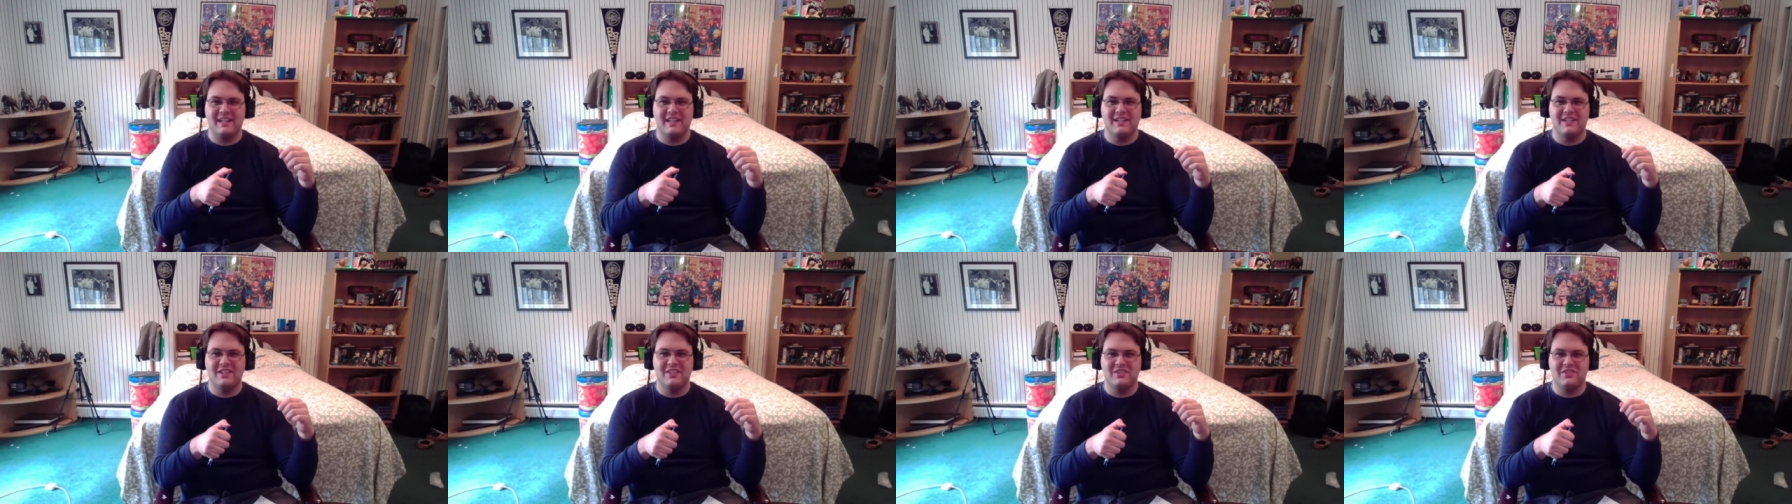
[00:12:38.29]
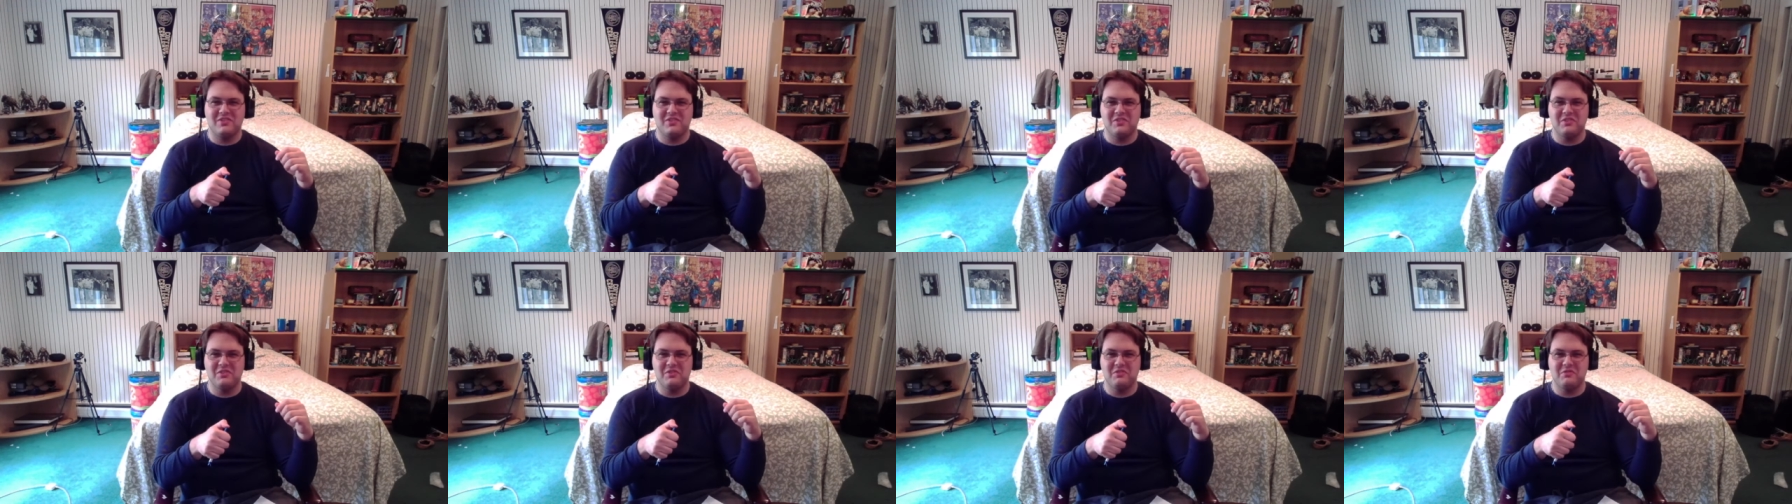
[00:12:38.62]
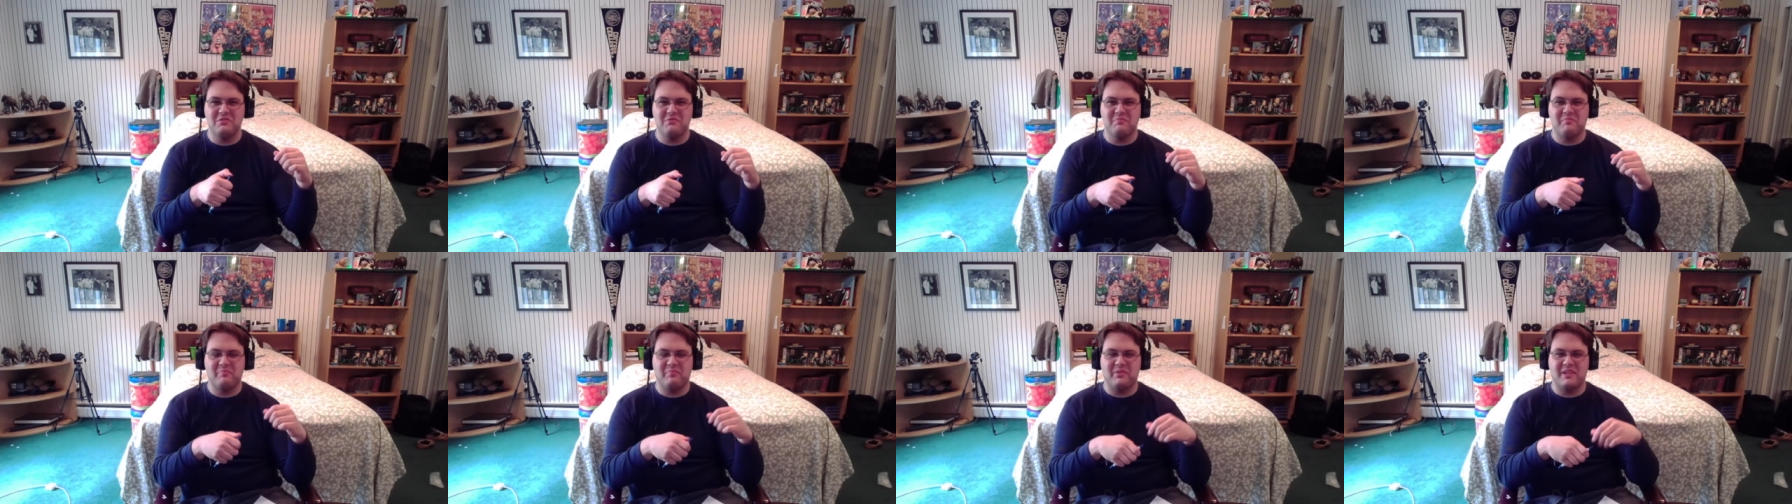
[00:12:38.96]
is
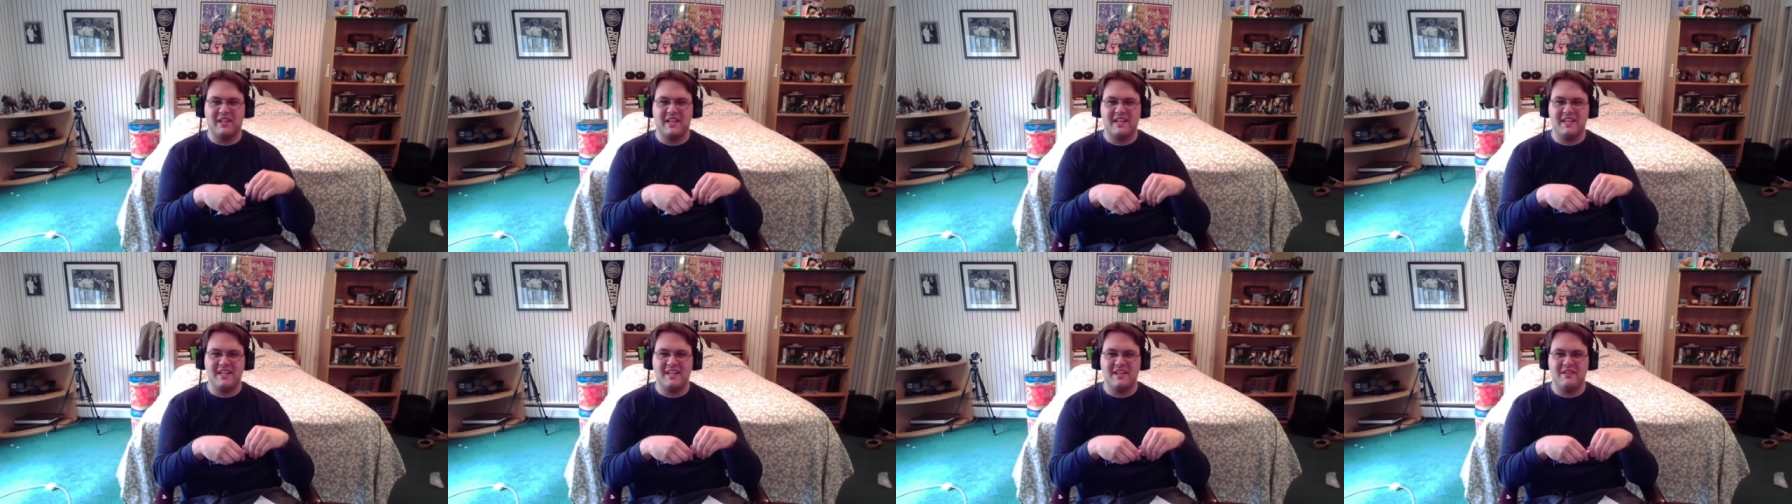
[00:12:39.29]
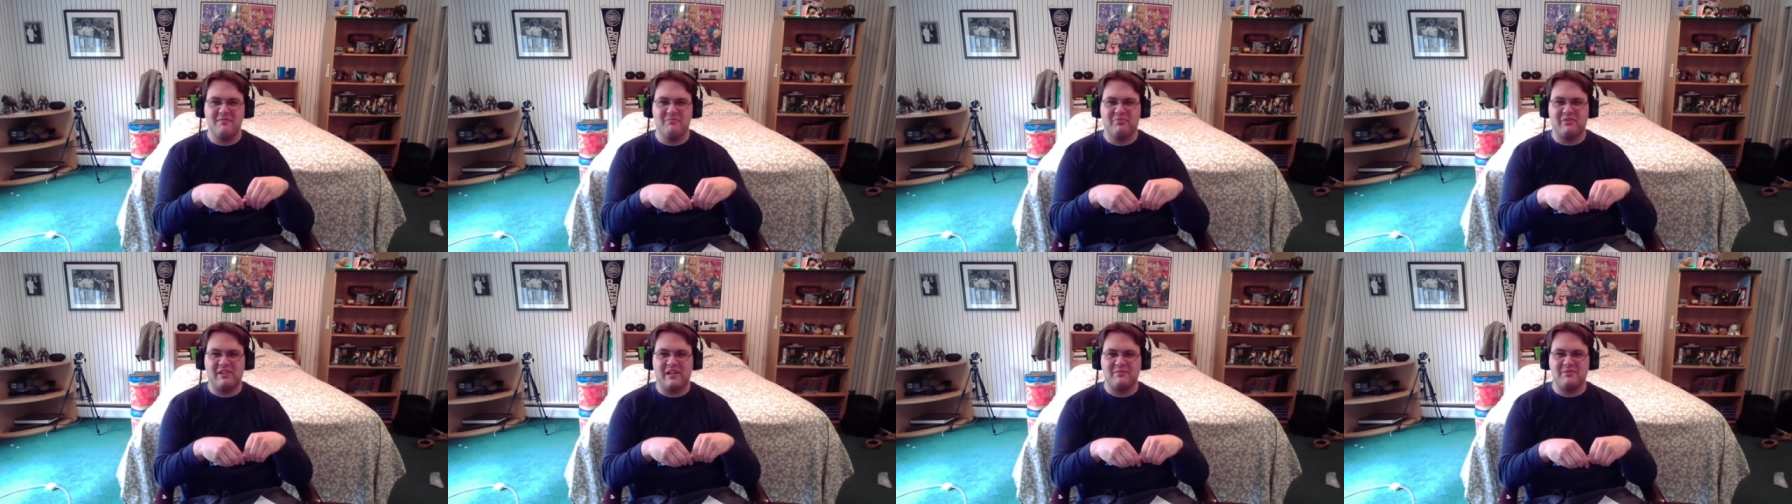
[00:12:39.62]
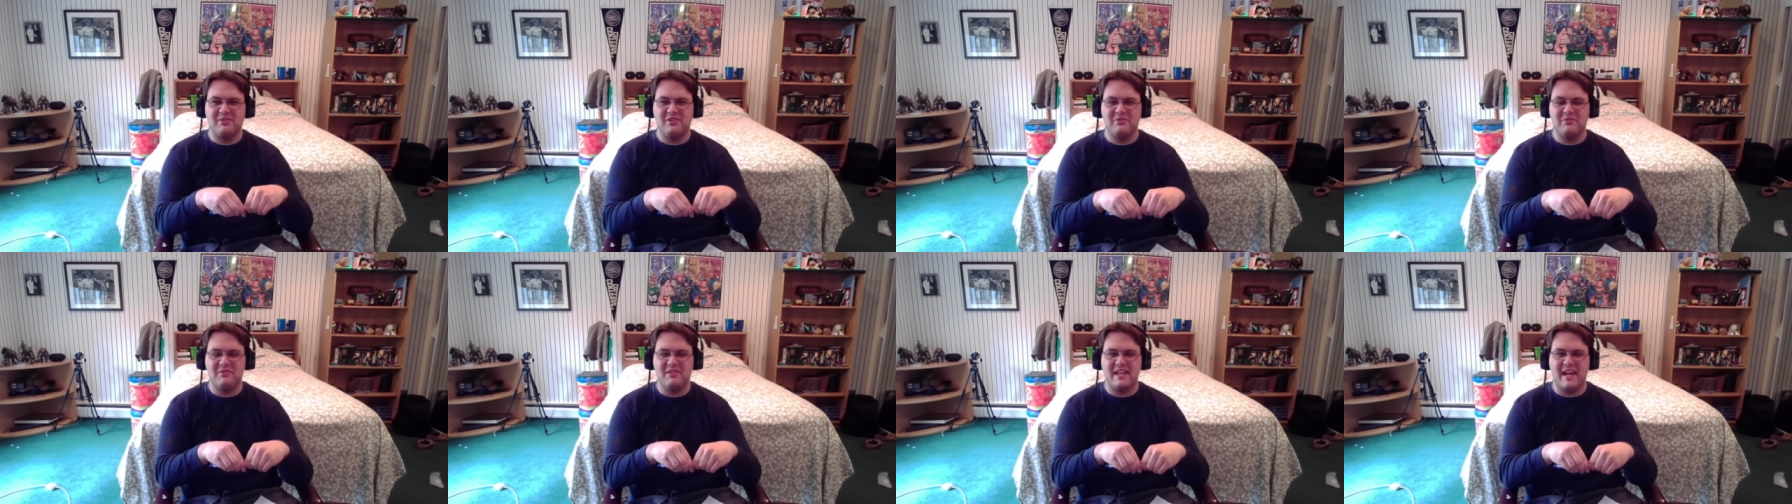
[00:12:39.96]
to play
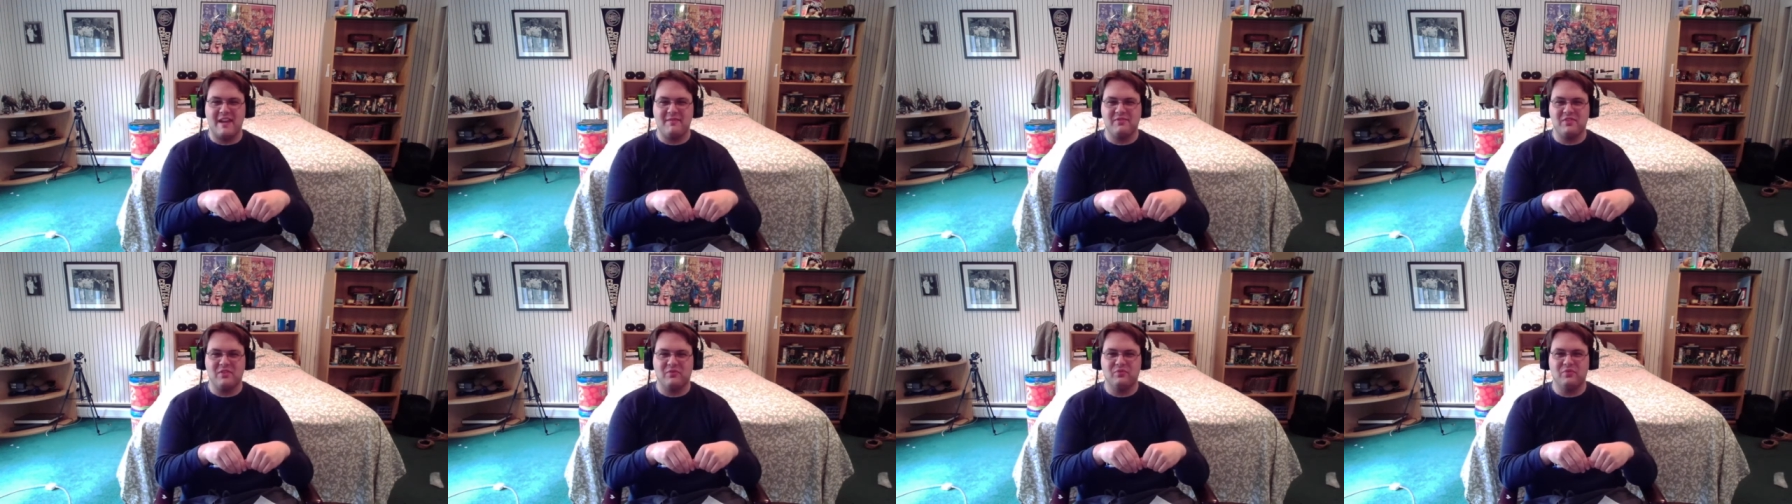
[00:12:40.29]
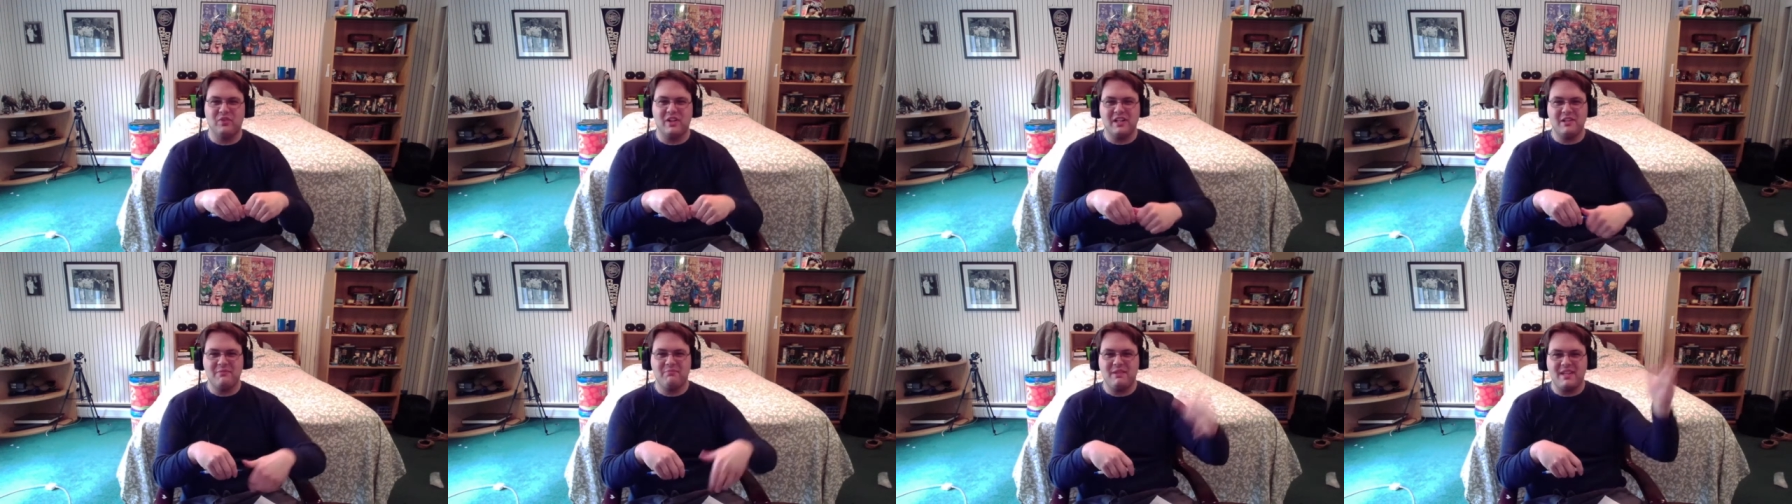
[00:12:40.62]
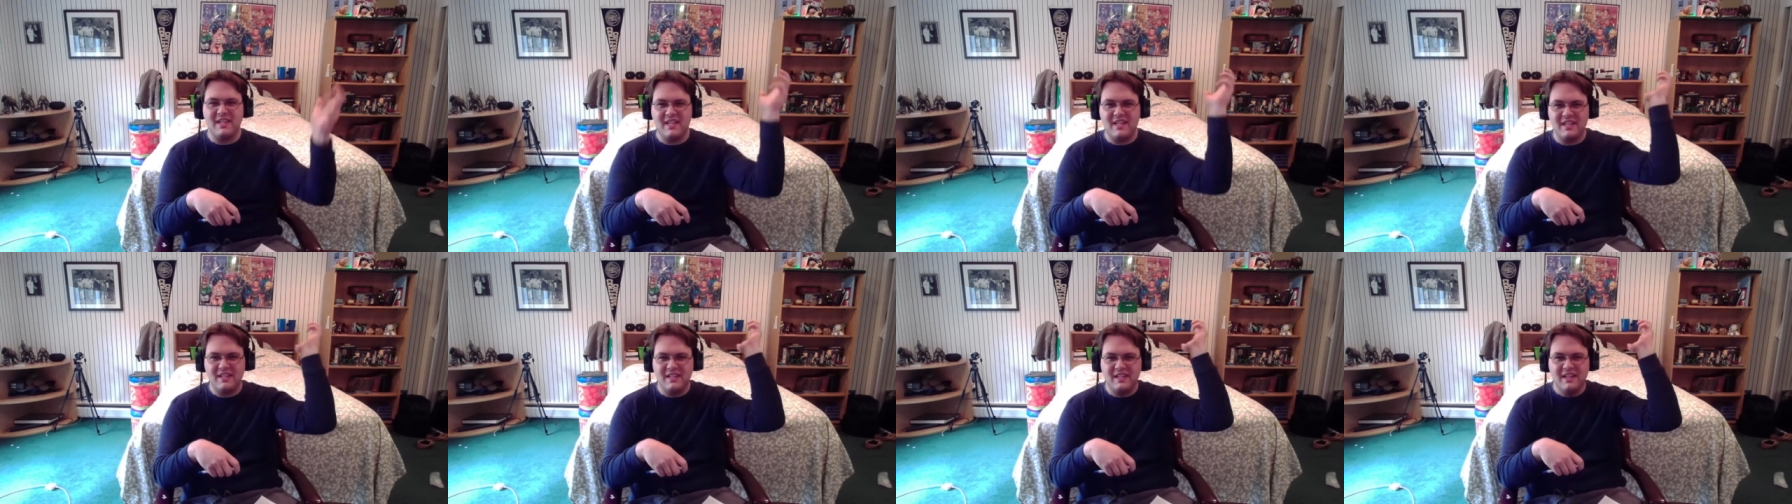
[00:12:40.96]
impromptu games of
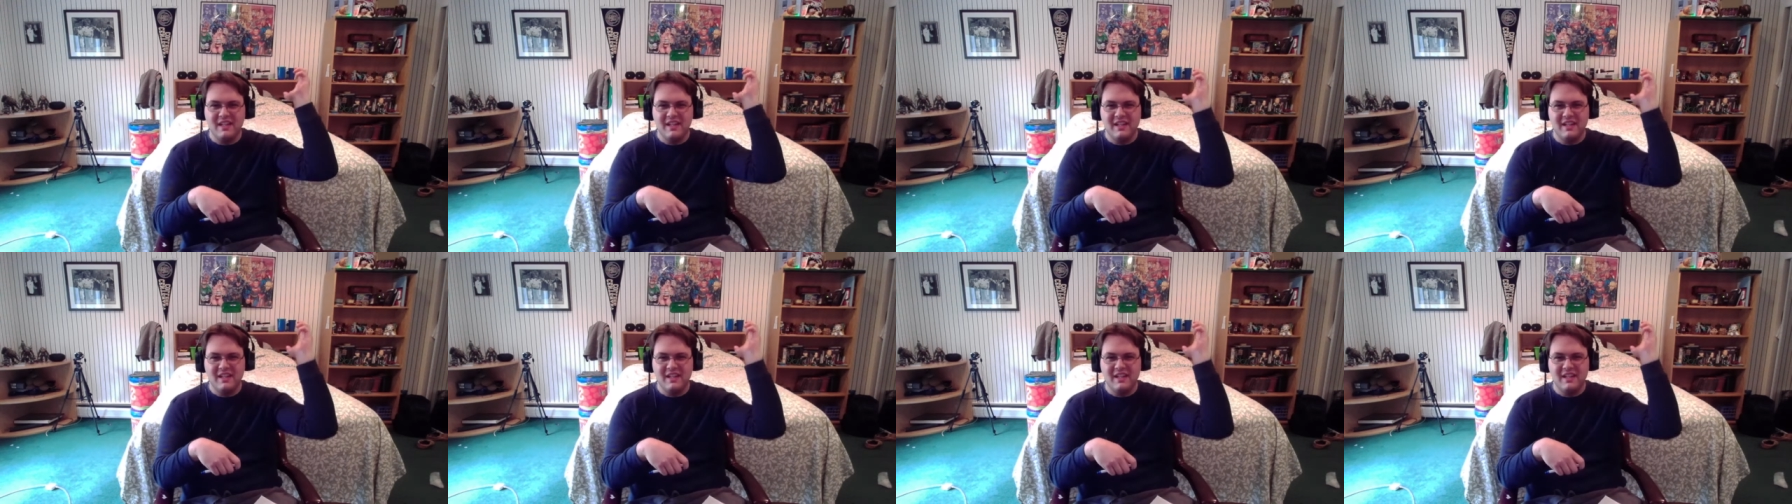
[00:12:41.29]
rugby,